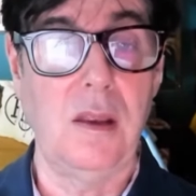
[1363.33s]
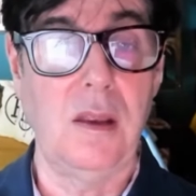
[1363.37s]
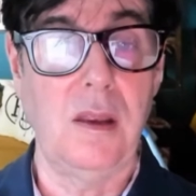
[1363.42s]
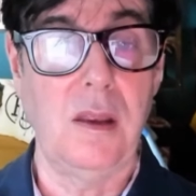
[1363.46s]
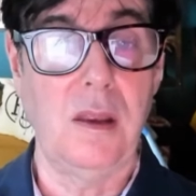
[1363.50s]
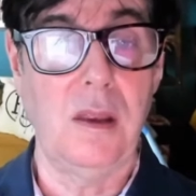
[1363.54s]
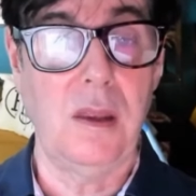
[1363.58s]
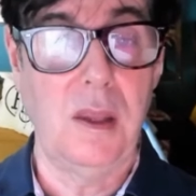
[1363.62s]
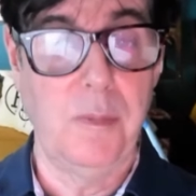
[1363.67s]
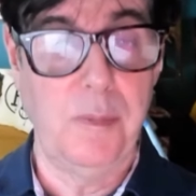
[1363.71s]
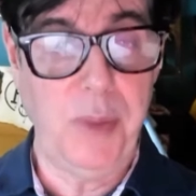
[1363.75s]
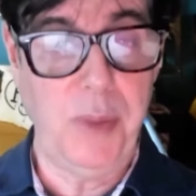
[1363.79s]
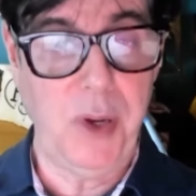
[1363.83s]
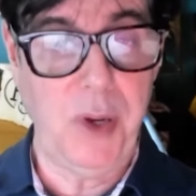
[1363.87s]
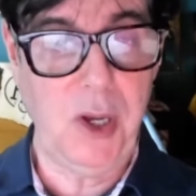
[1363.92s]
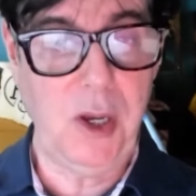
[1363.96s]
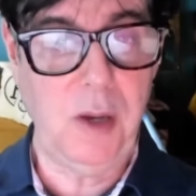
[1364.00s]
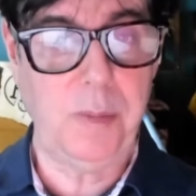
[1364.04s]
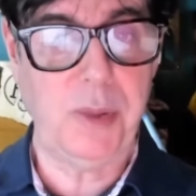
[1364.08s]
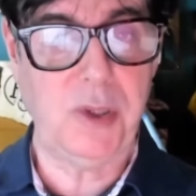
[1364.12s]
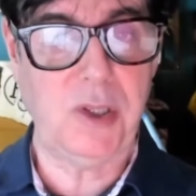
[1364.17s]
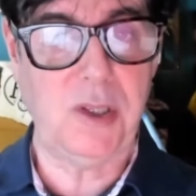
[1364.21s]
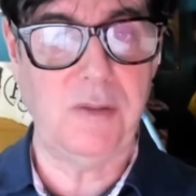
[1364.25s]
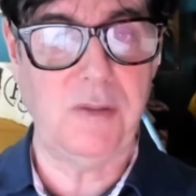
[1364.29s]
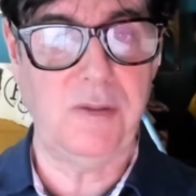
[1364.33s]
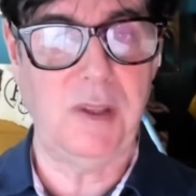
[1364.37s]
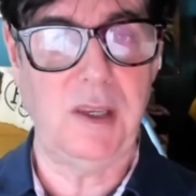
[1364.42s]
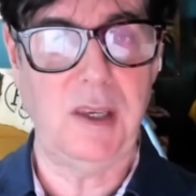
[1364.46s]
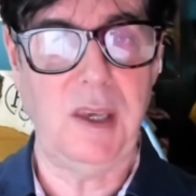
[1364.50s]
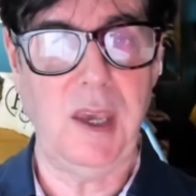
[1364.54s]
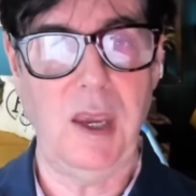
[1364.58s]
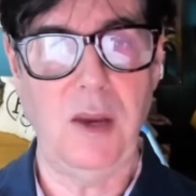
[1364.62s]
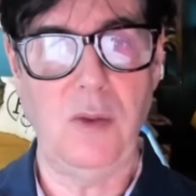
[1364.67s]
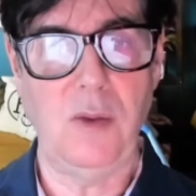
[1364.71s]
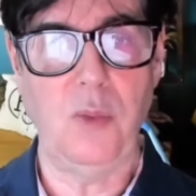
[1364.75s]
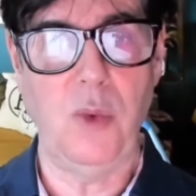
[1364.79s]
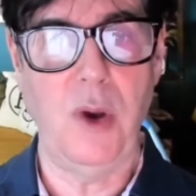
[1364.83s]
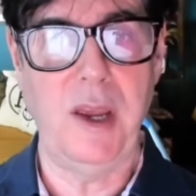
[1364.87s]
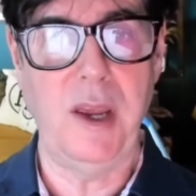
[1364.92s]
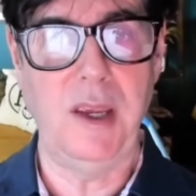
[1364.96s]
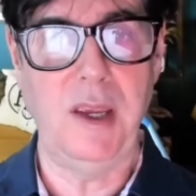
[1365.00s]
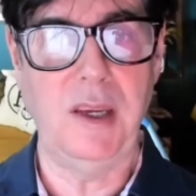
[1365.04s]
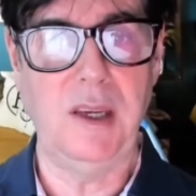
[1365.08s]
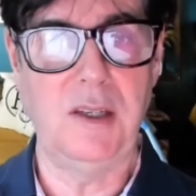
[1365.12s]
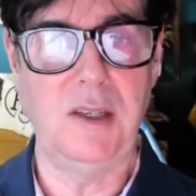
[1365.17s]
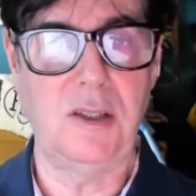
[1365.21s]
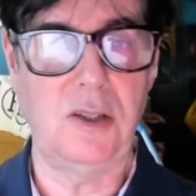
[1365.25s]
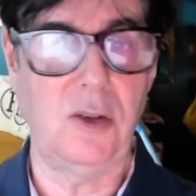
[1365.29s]
The purpose of the gateway
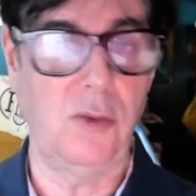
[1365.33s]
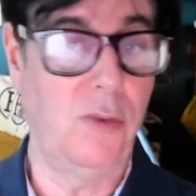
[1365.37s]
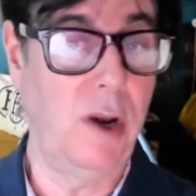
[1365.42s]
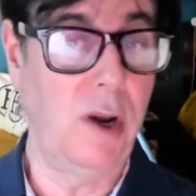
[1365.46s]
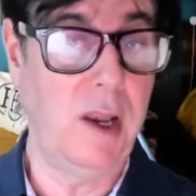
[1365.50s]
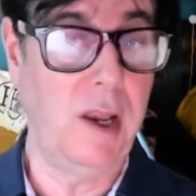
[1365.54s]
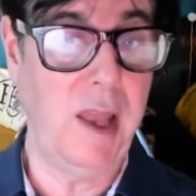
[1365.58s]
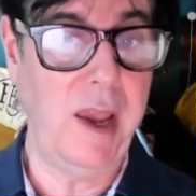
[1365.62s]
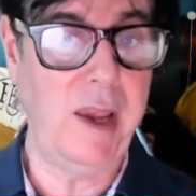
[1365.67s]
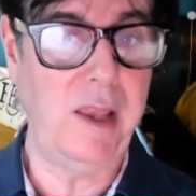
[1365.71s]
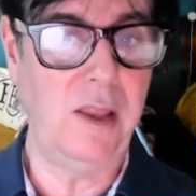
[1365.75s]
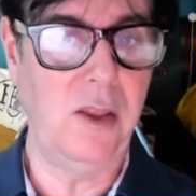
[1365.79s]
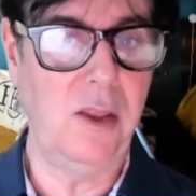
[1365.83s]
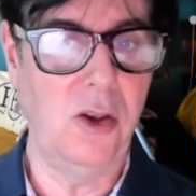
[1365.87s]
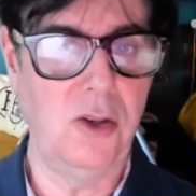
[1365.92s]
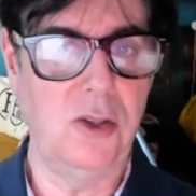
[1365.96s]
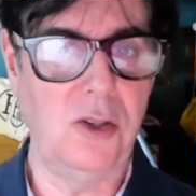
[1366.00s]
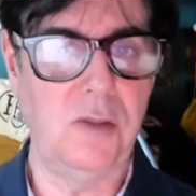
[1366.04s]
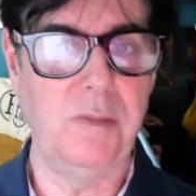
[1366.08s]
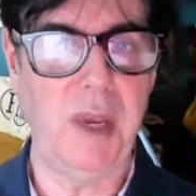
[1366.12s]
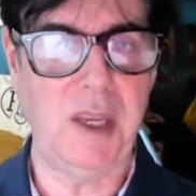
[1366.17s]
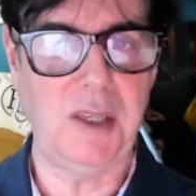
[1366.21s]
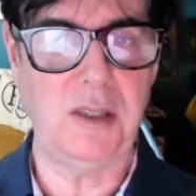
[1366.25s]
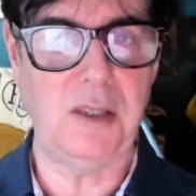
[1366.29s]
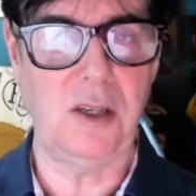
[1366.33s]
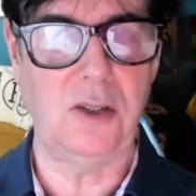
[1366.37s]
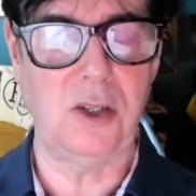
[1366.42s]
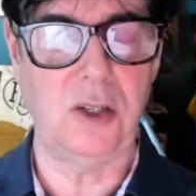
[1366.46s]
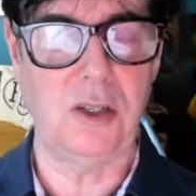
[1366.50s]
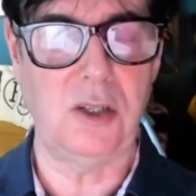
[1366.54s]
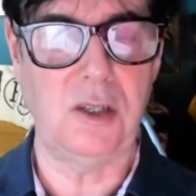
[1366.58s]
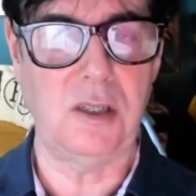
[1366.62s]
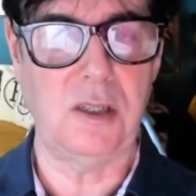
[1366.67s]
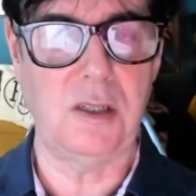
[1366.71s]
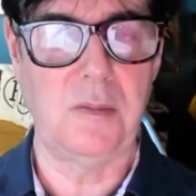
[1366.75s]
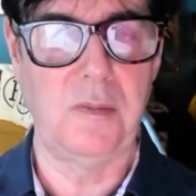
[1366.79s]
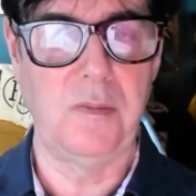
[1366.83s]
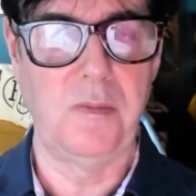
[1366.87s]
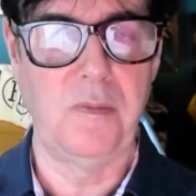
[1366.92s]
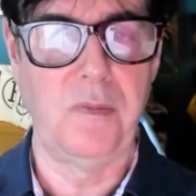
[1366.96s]
is to relay those messages.